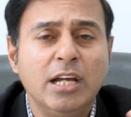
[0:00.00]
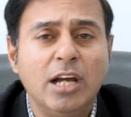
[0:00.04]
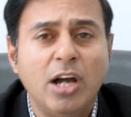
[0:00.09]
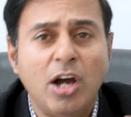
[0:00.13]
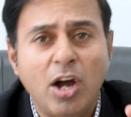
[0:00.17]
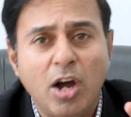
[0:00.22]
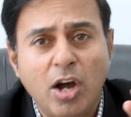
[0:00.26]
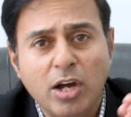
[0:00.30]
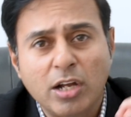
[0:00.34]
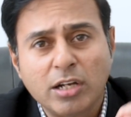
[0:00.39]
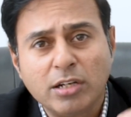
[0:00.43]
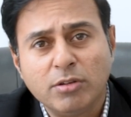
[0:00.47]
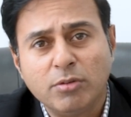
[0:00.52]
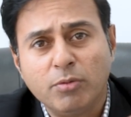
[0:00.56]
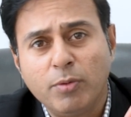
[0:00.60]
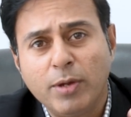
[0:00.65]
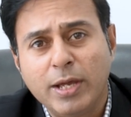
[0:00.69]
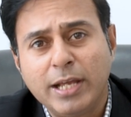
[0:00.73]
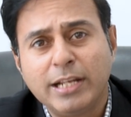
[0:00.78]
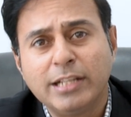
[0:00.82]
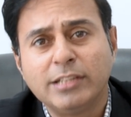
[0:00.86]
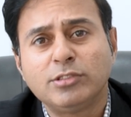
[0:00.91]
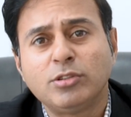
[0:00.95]
on
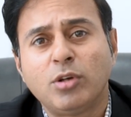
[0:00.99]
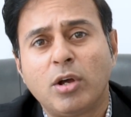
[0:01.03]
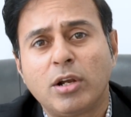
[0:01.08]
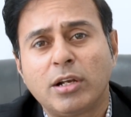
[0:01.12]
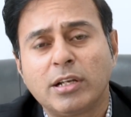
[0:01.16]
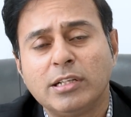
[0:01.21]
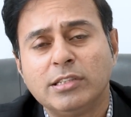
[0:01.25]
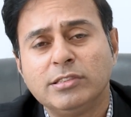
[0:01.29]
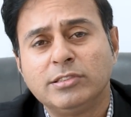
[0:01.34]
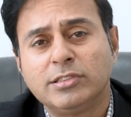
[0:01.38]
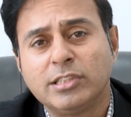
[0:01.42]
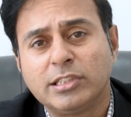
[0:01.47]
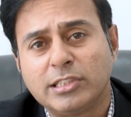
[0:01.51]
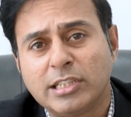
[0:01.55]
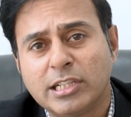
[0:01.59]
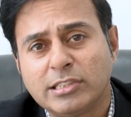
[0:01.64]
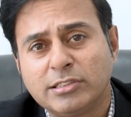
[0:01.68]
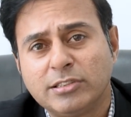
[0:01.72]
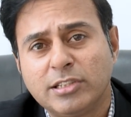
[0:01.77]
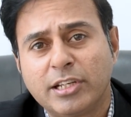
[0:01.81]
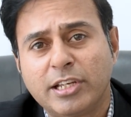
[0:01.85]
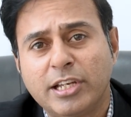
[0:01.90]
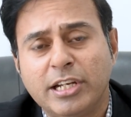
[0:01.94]
various organs such
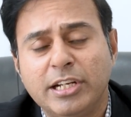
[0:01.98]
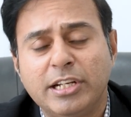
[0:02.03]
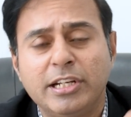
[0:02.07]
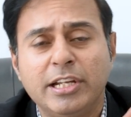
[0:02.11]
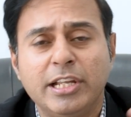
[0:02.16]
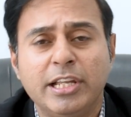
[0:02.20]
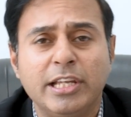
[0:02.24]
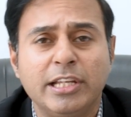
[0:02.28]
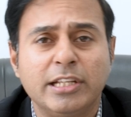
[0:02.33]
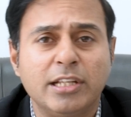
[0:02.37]
as the kidney,